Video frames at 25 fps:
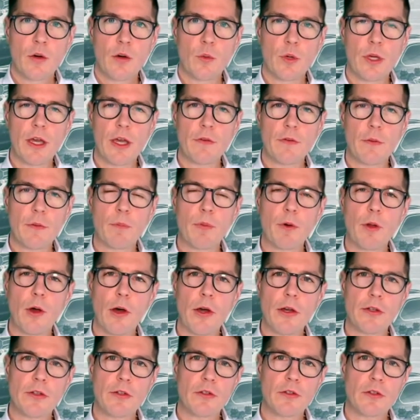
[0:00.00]
We have
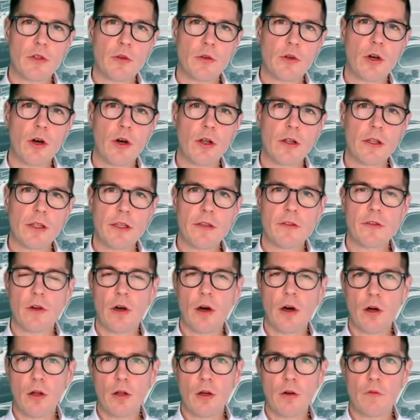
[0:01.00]
employed new colleagues
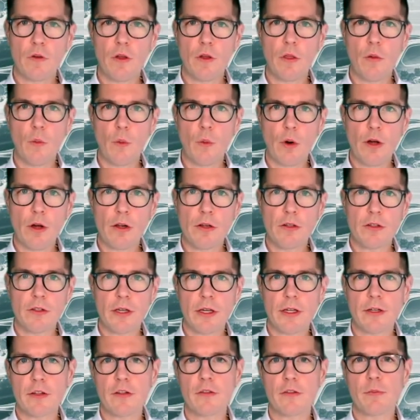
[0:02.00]
all over the world,
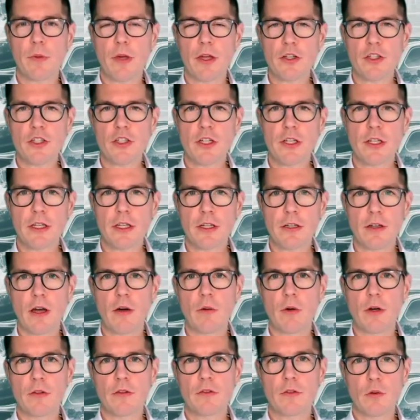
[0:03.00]
and especially in
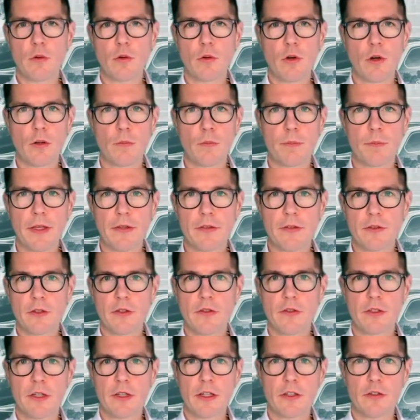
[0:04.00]
our so-called best
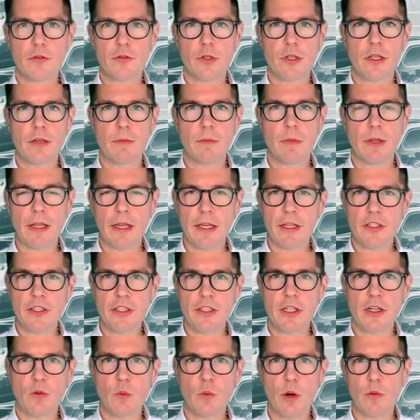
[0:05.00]
cost country in
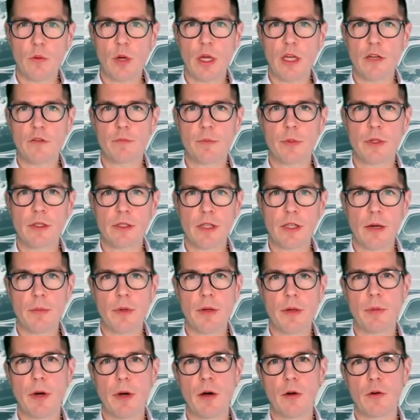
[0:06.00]
Malaysia, where we have built up
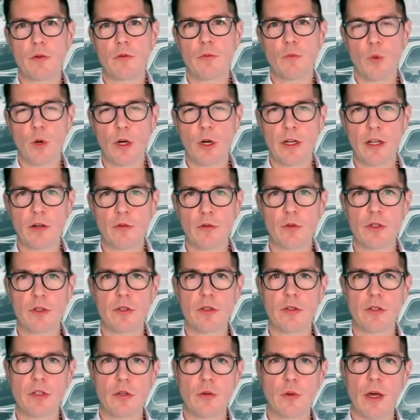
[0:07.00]
about 100
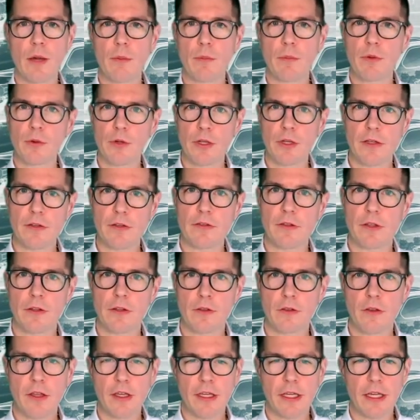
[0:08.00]
new employees
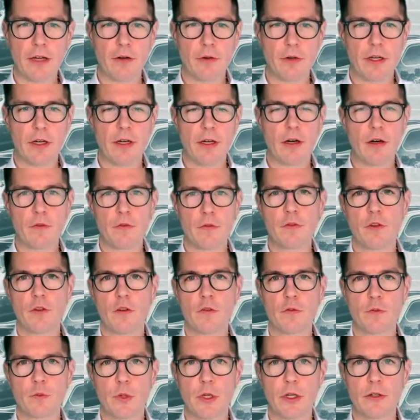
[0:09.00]
in the area of
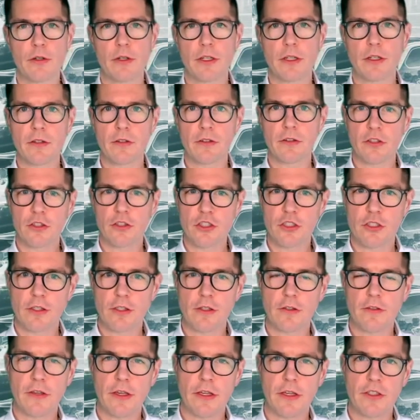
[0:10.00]
software and
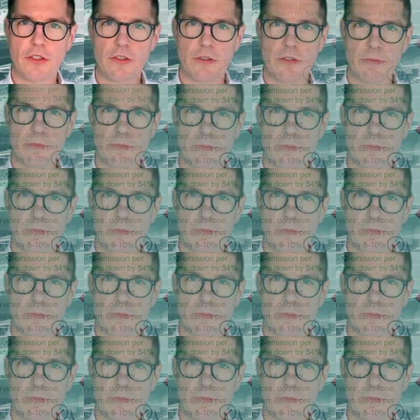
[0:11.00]
digitalization.